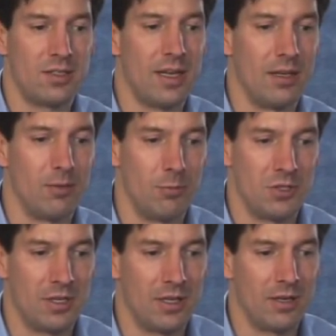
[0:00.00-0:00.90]
state,
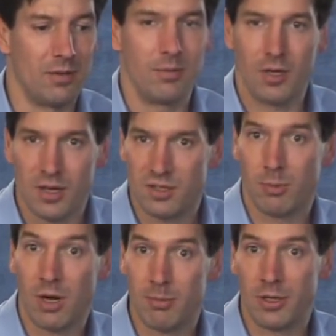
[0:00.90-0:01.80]
which can cause the
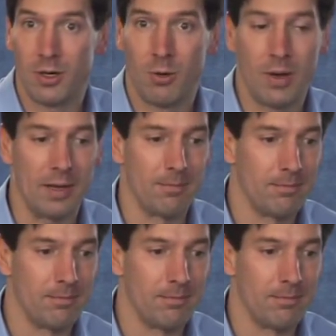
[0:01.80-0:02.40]
problem to go away.